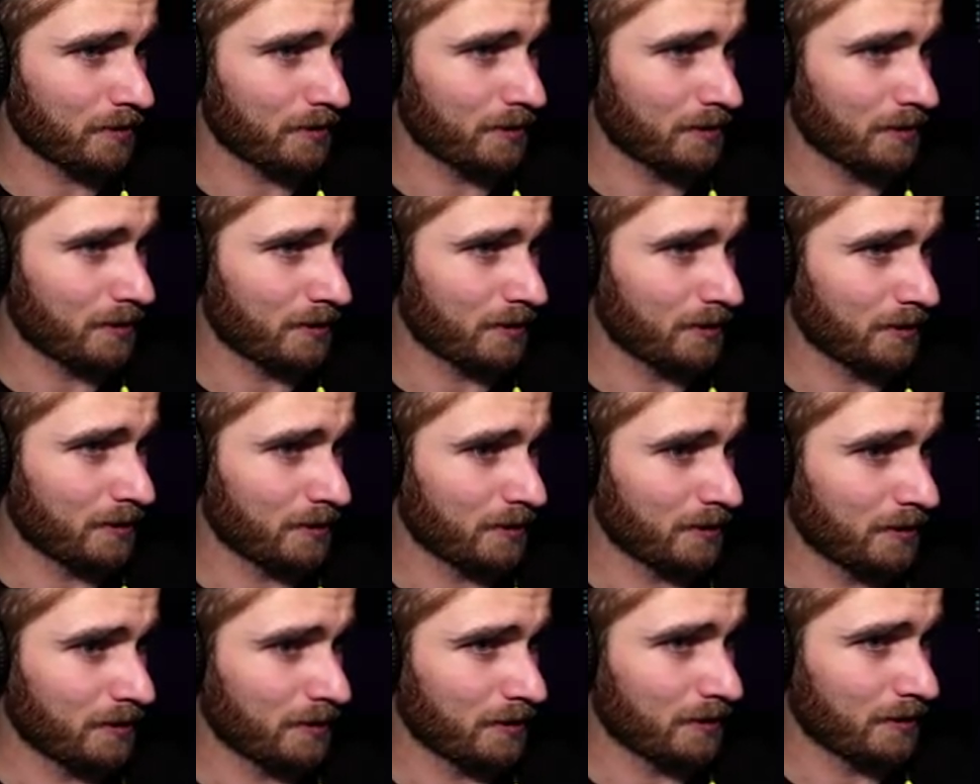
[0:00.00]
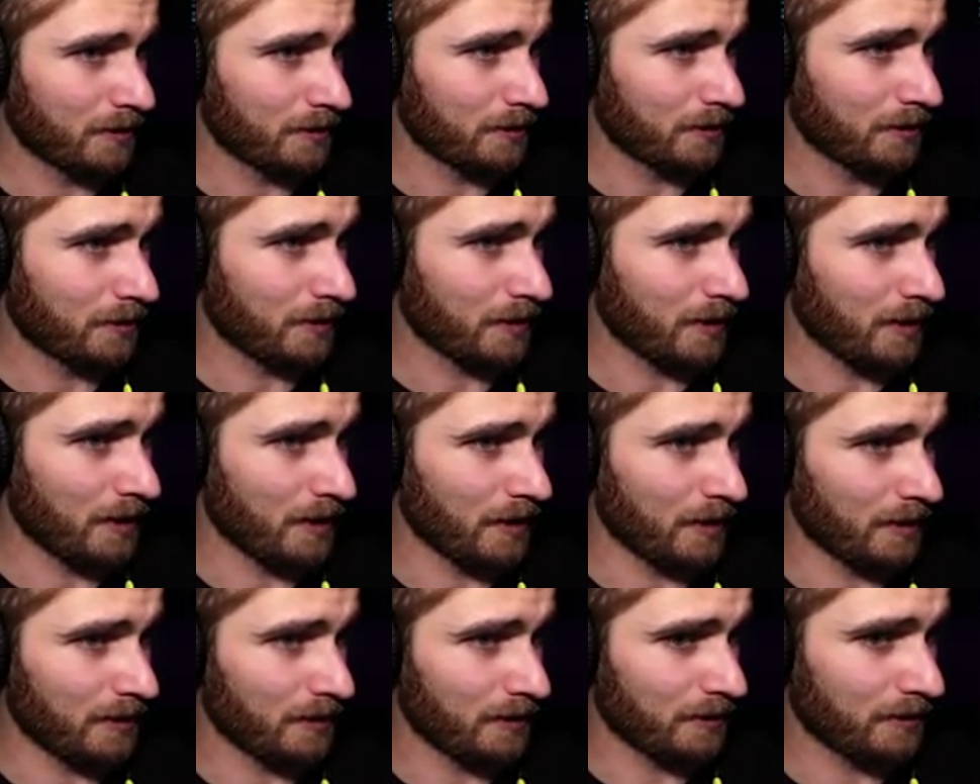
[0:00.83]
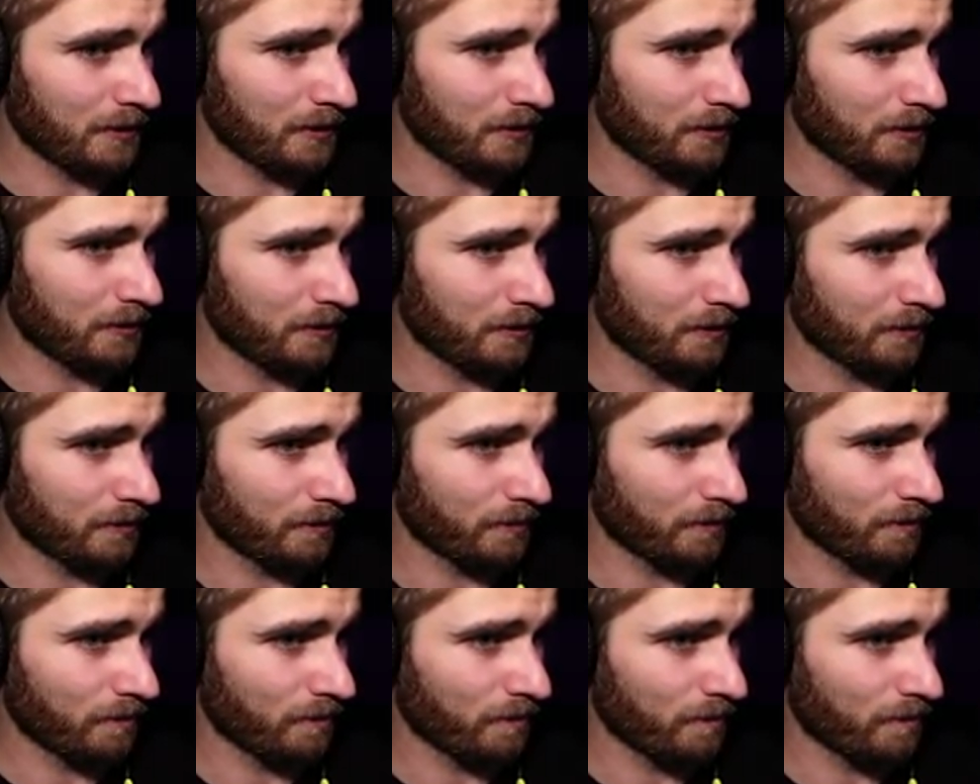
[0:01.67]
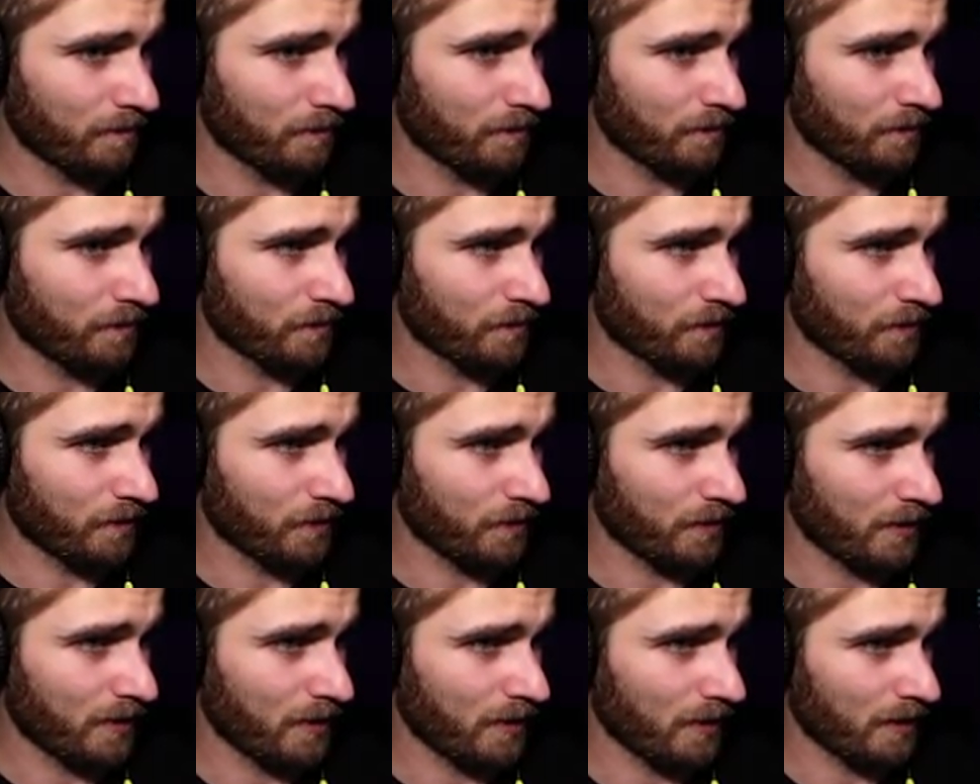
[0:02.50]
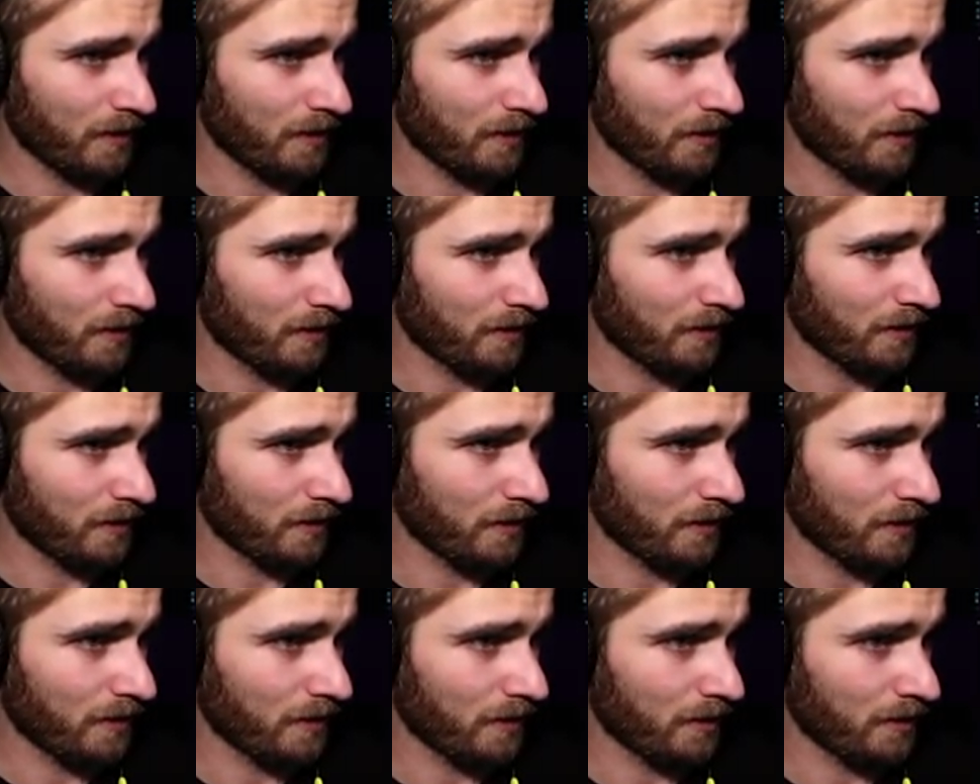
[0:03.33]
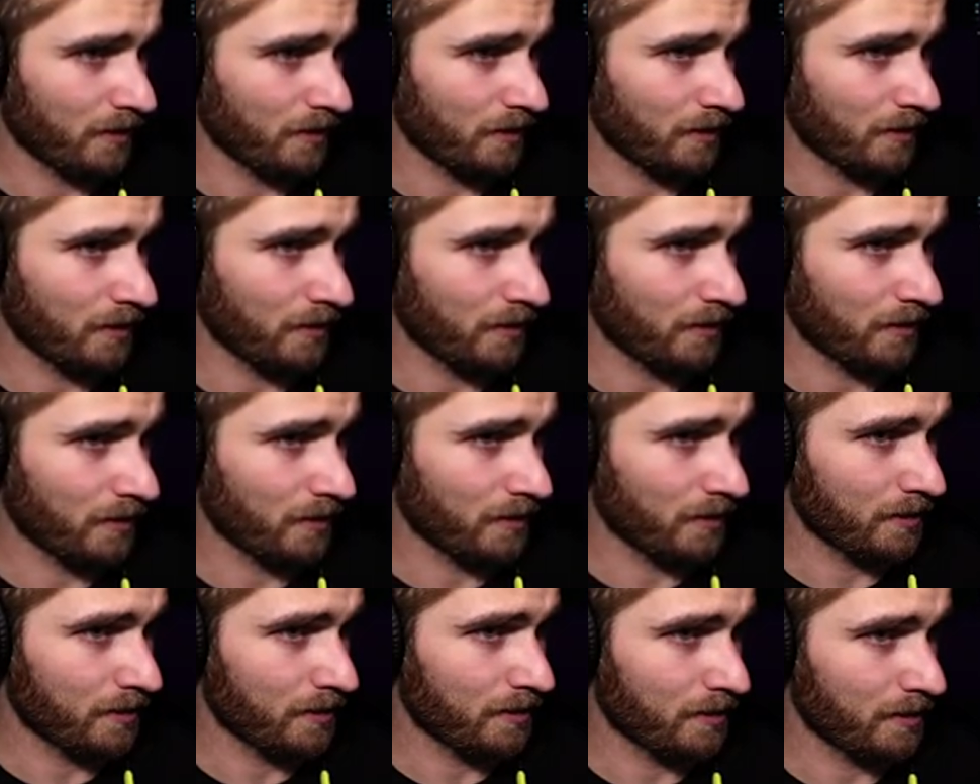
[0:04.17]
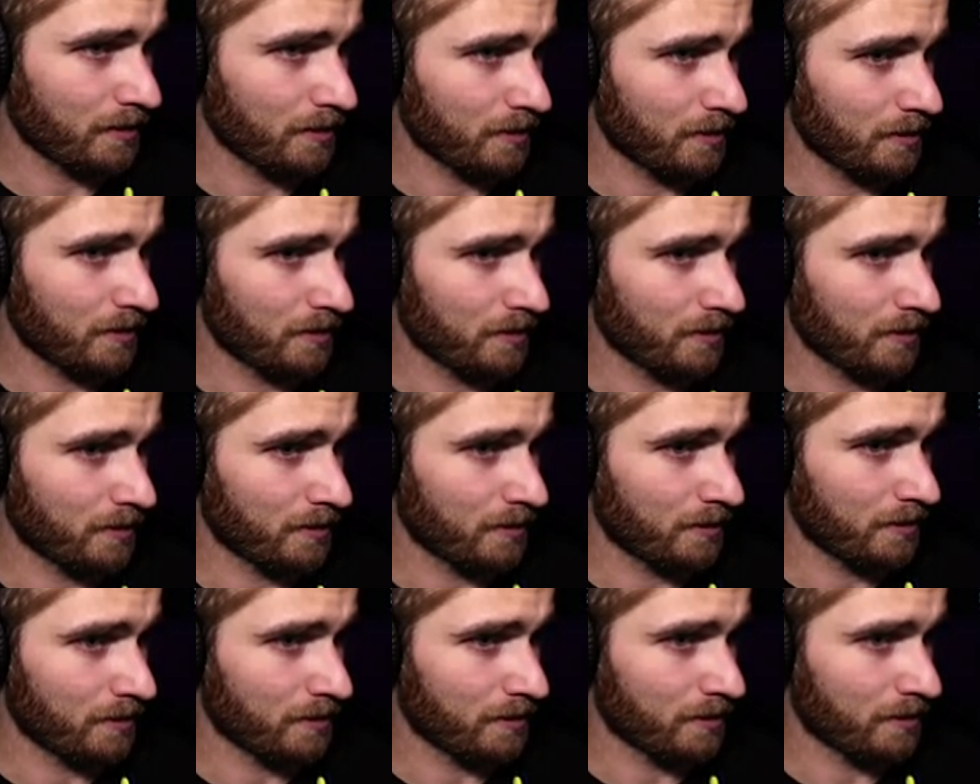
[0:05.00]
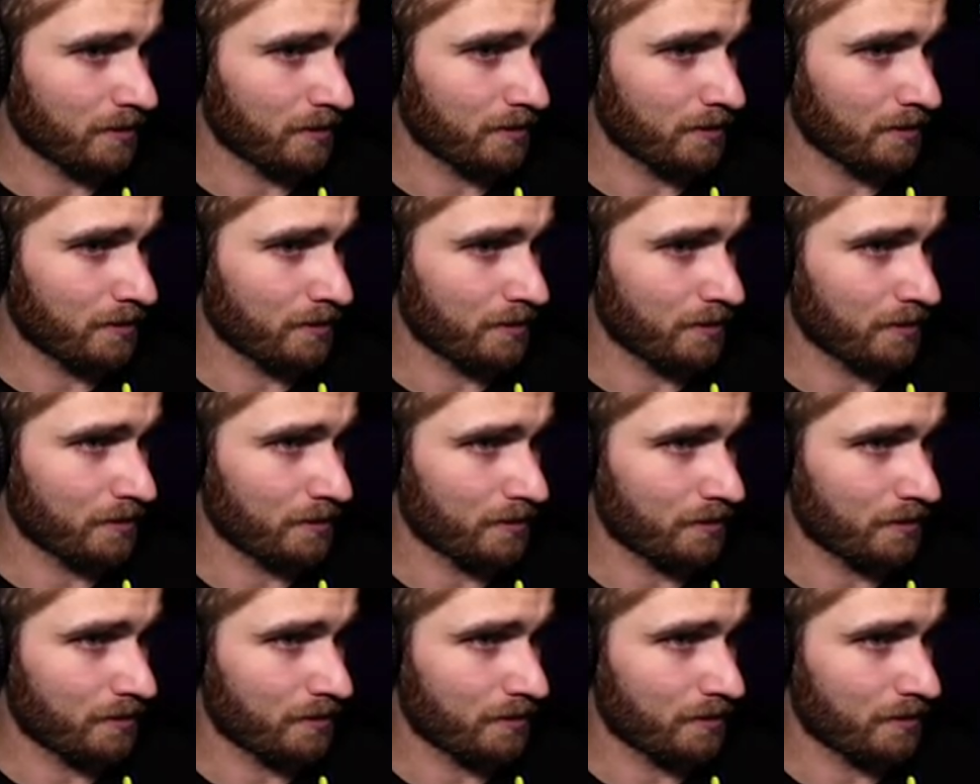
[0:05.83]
(no one is talking)